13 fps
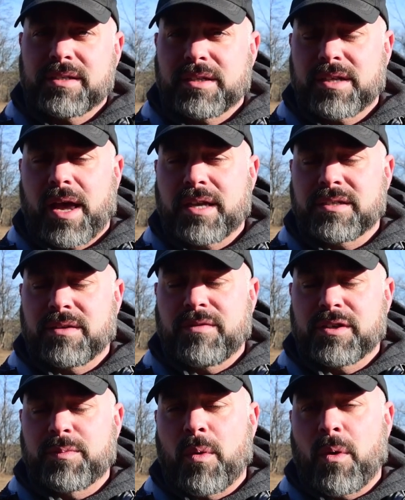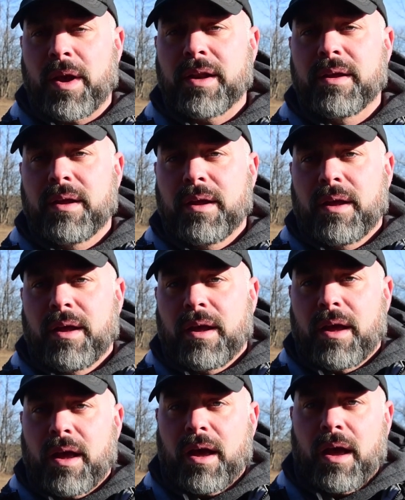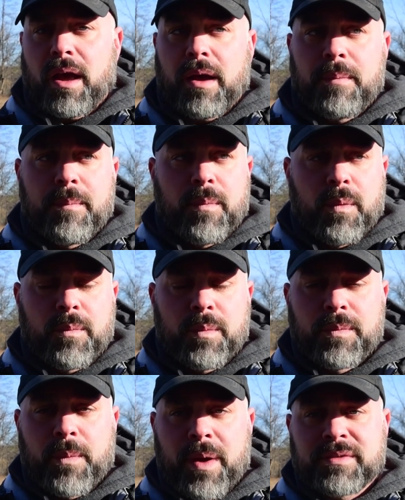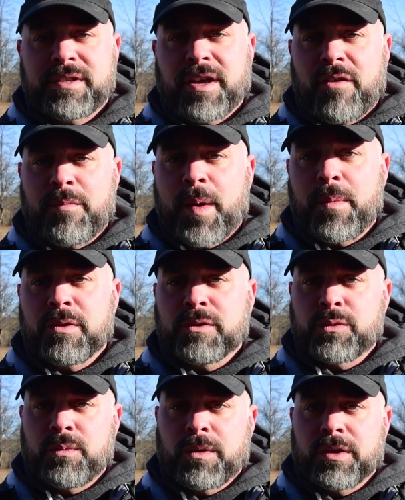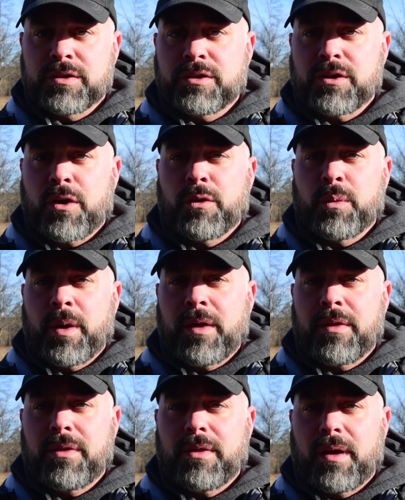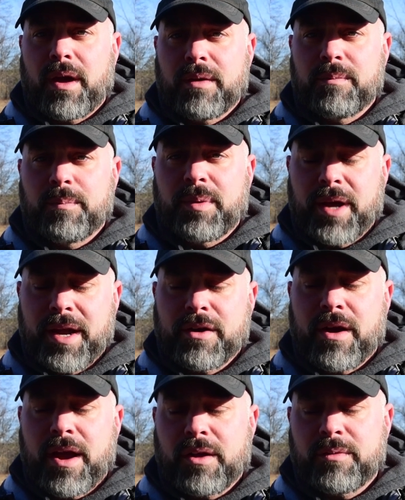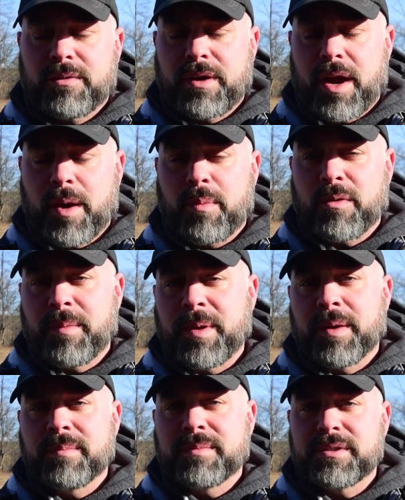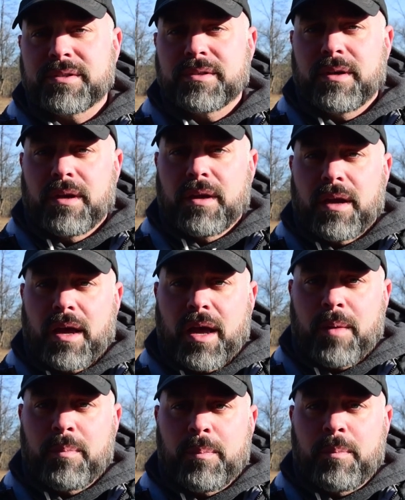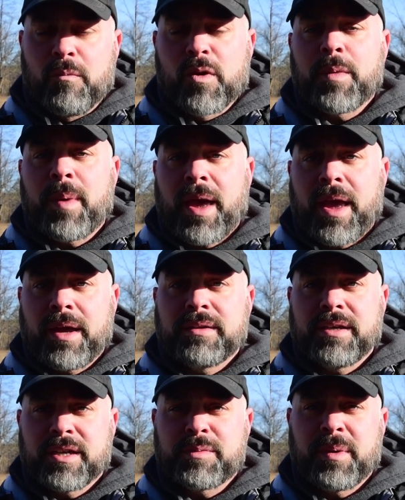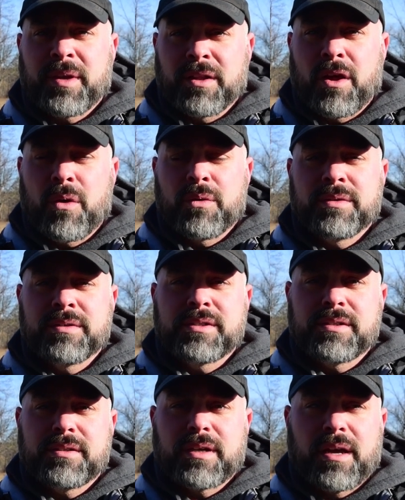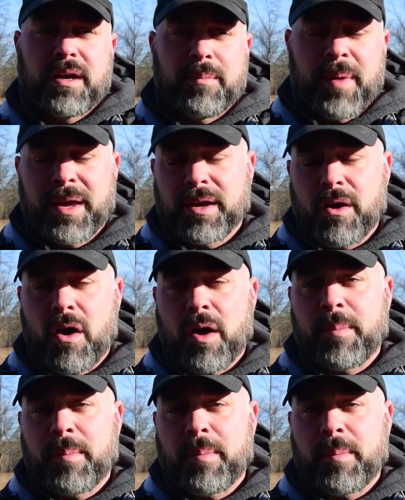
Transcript: as, as of this point. Um, we have staff members concerned with uh, paying their health care premiums, uh, repaying T S P loans, uh, making car